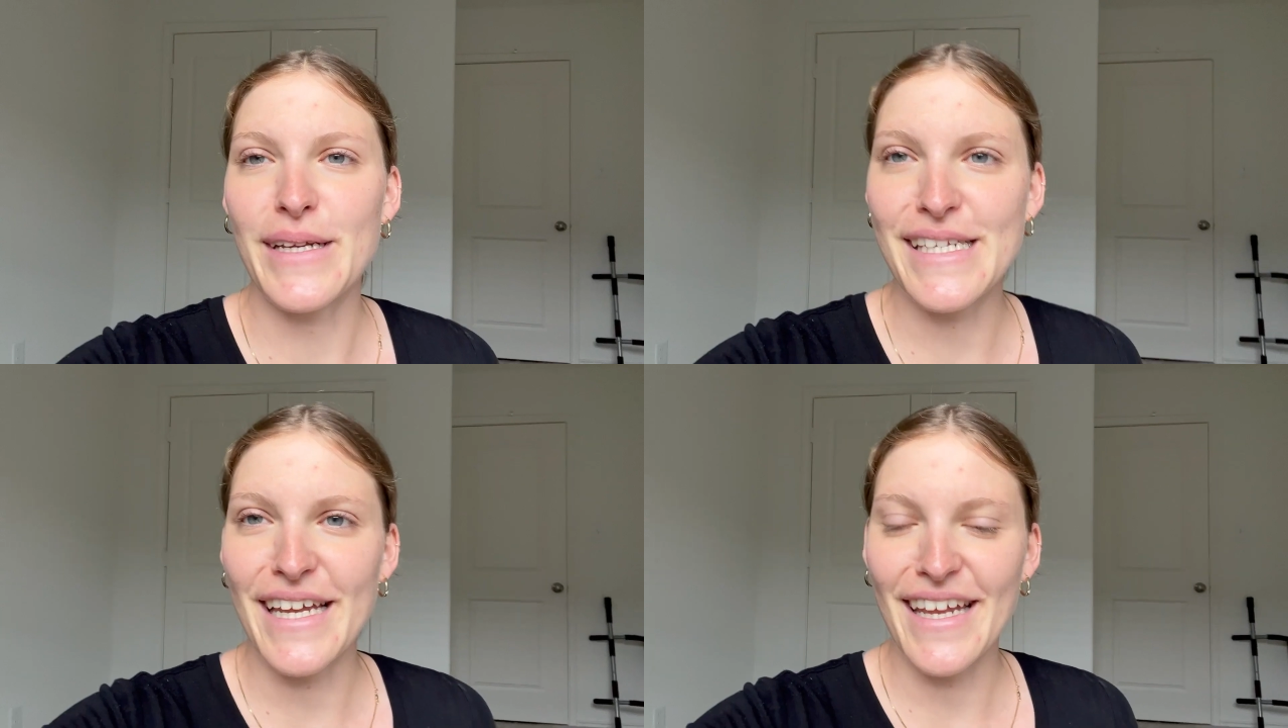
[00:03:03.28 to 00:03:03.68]

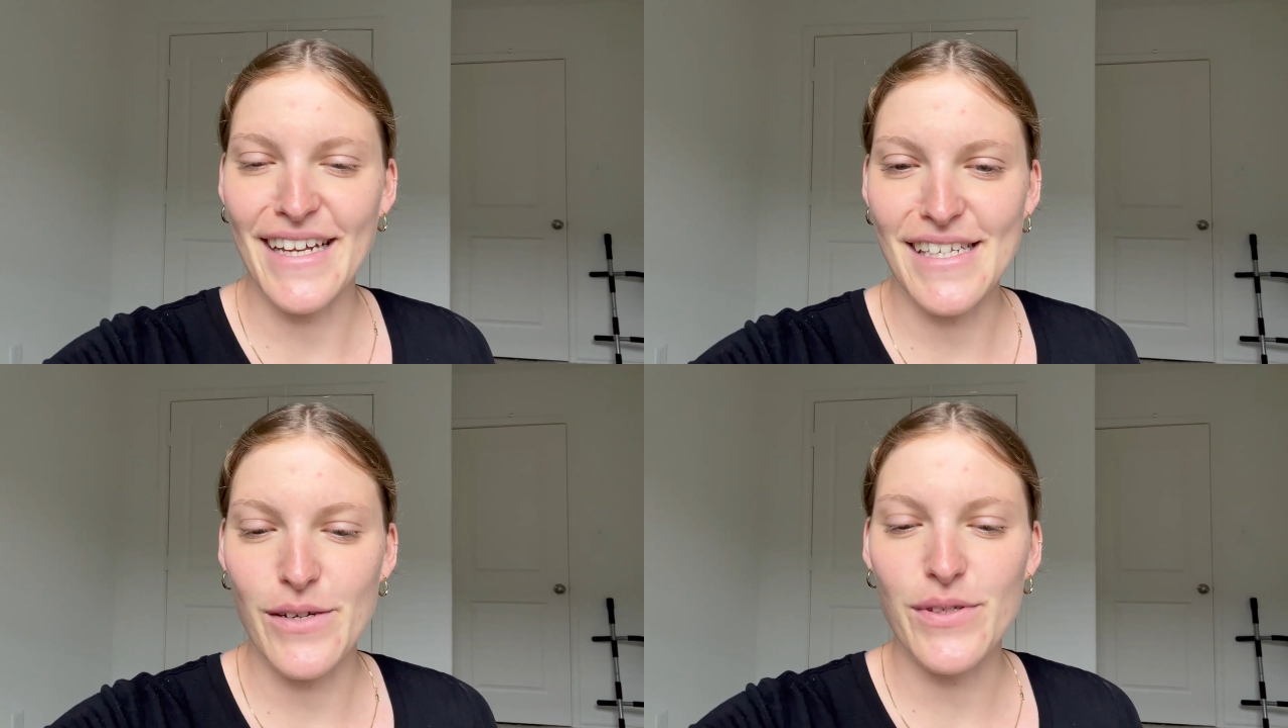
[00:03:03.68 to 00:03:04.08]
did
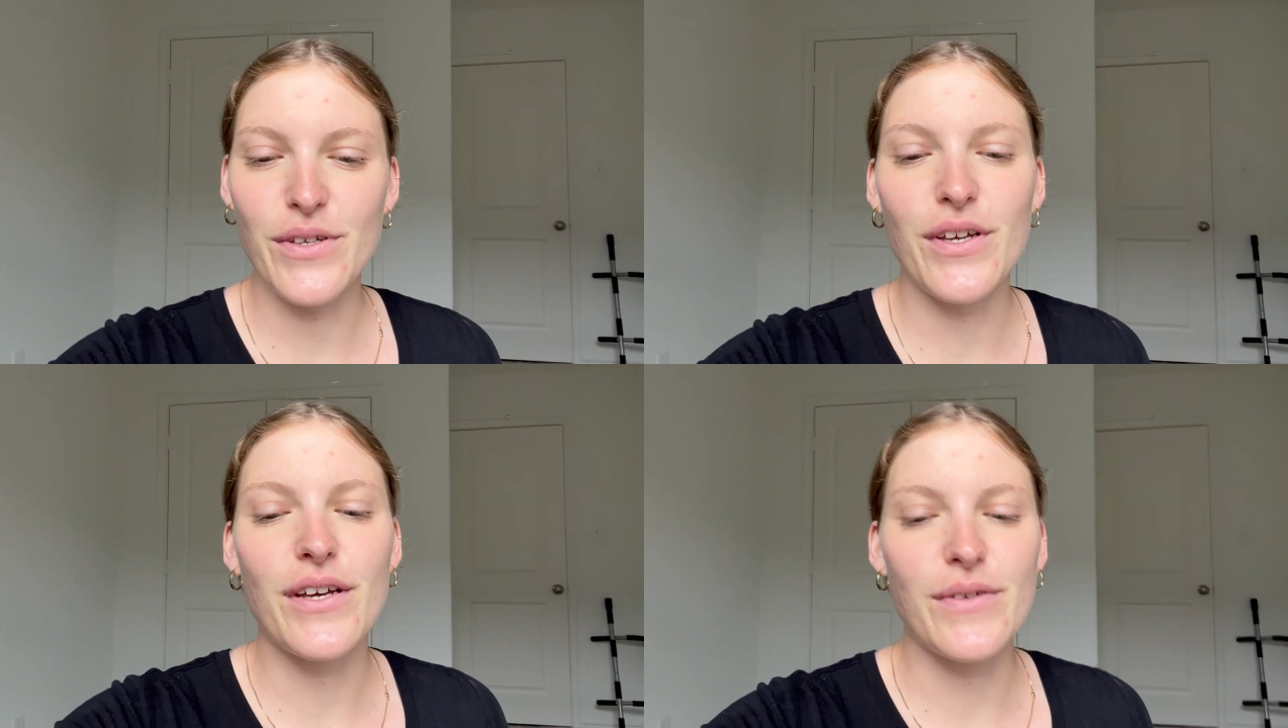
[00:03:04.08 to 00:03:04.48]
it. It was
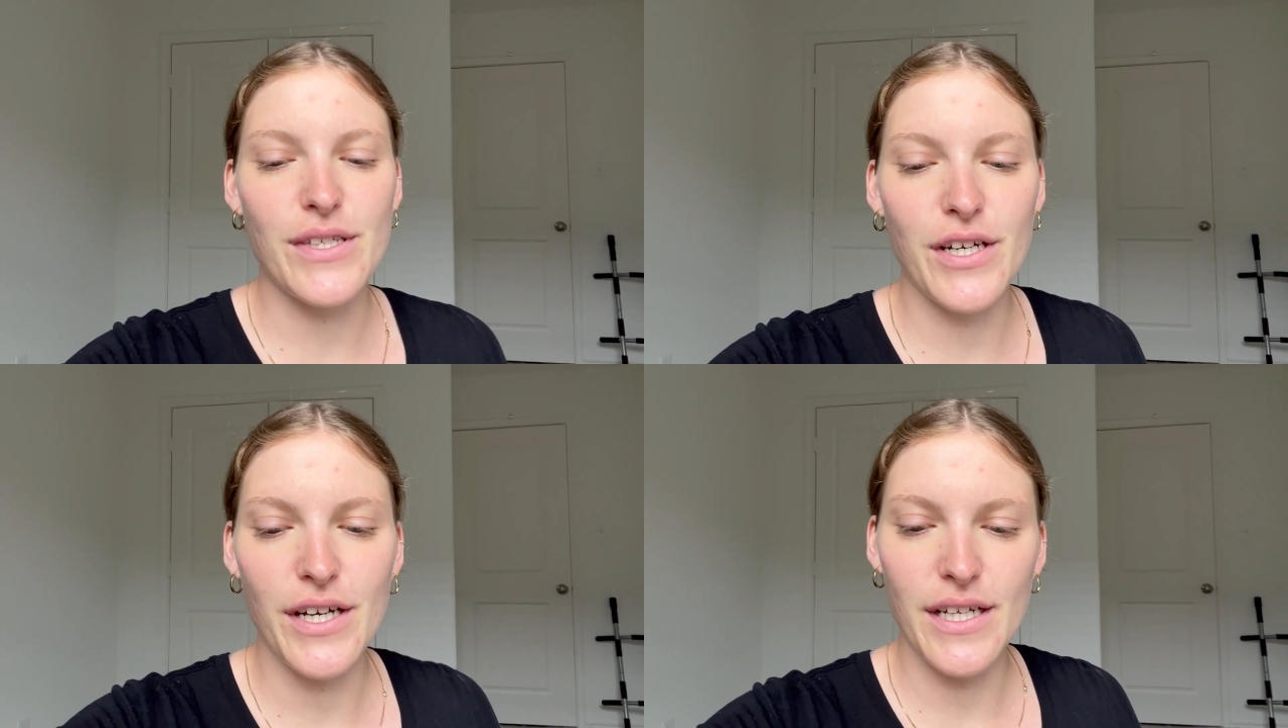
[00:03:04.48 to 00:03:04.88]
it was
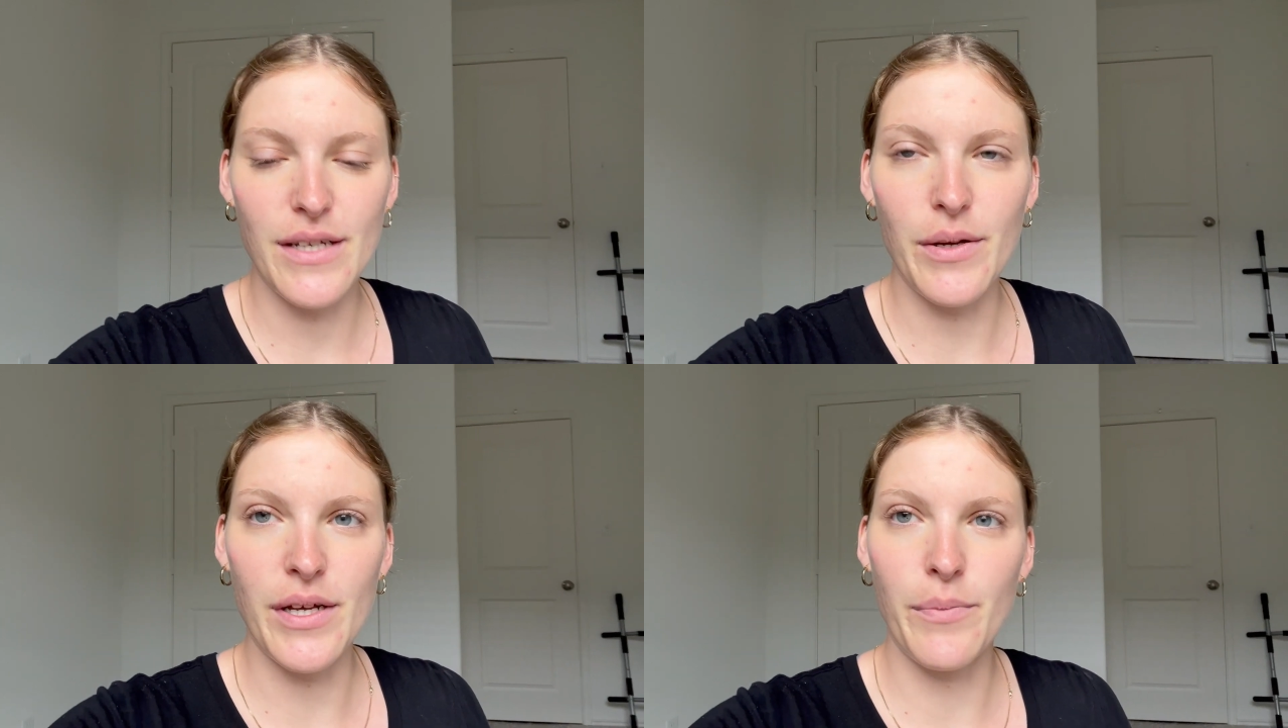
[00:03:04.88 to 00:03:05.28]
good